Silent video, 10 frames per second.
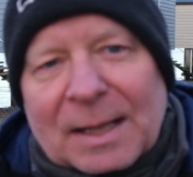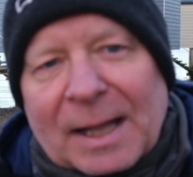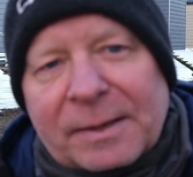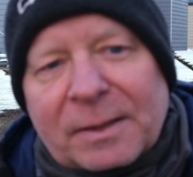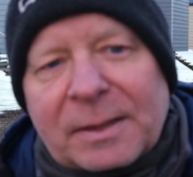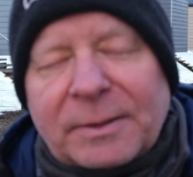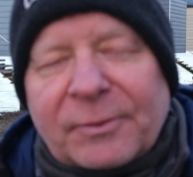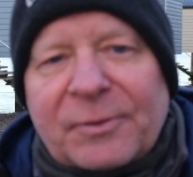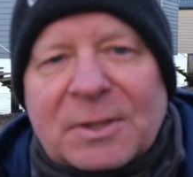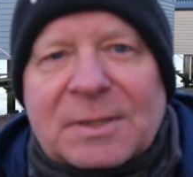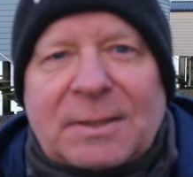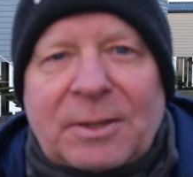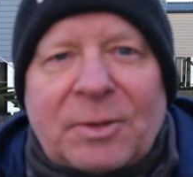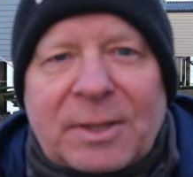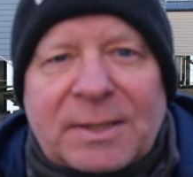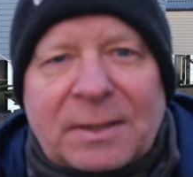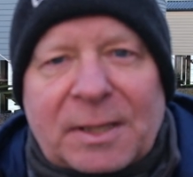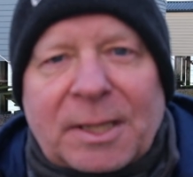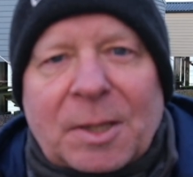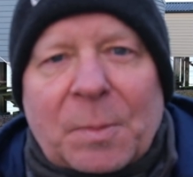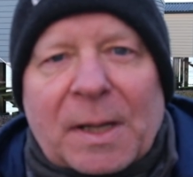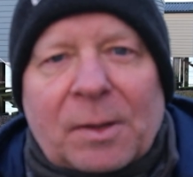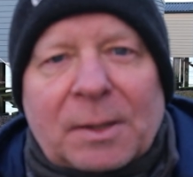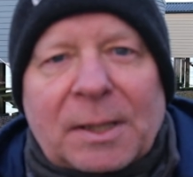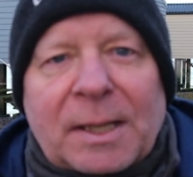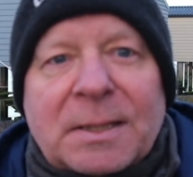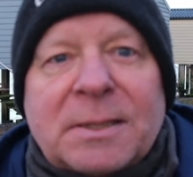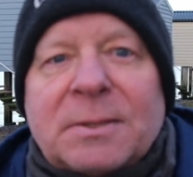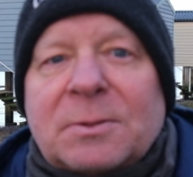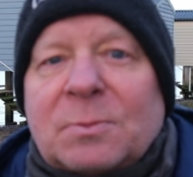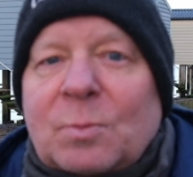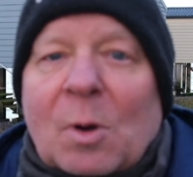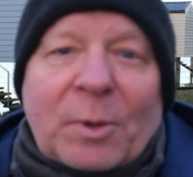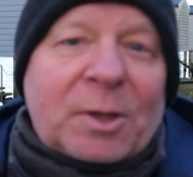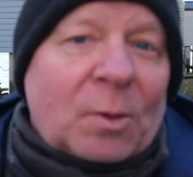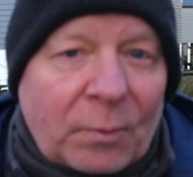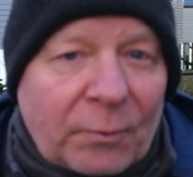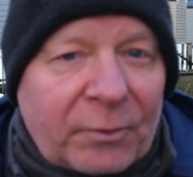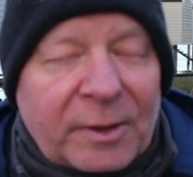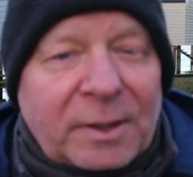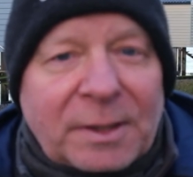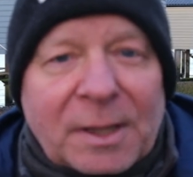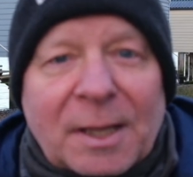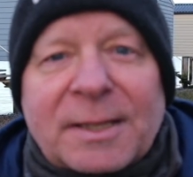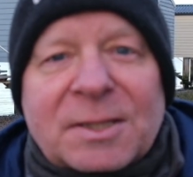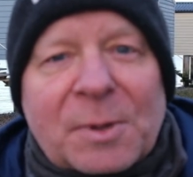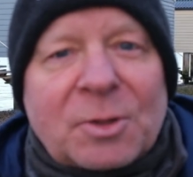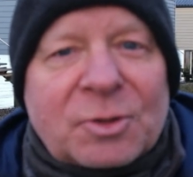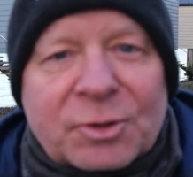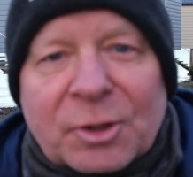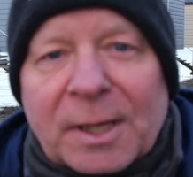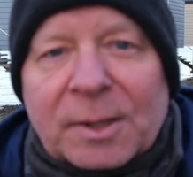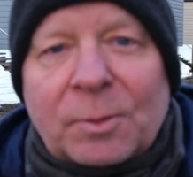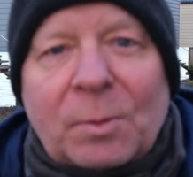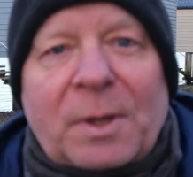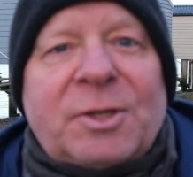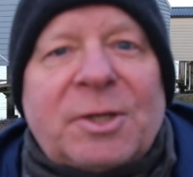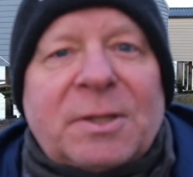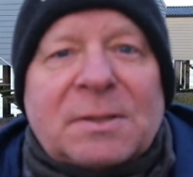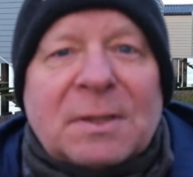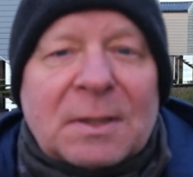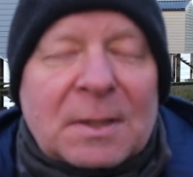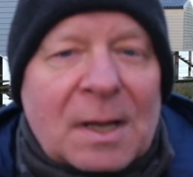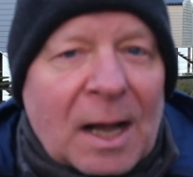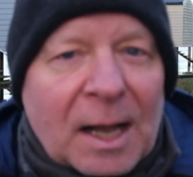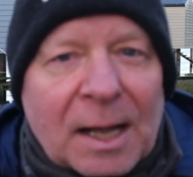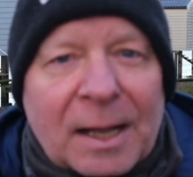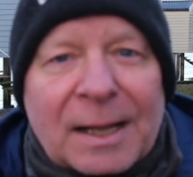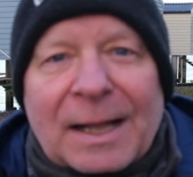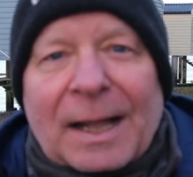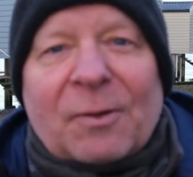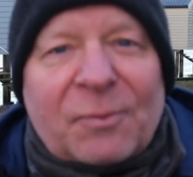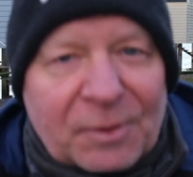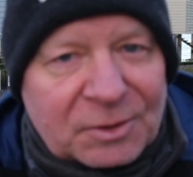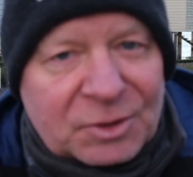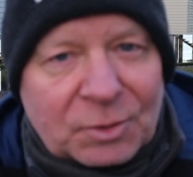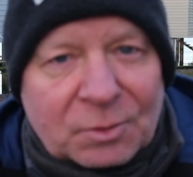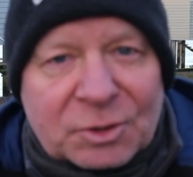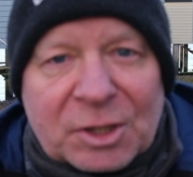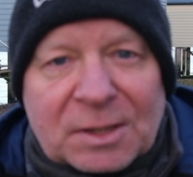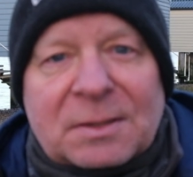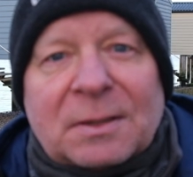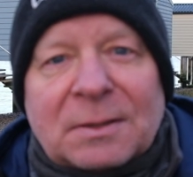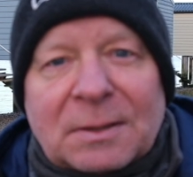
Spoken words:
And I think the first thing that you need to think about is what we call the exposure triangle, which is how fast your shutter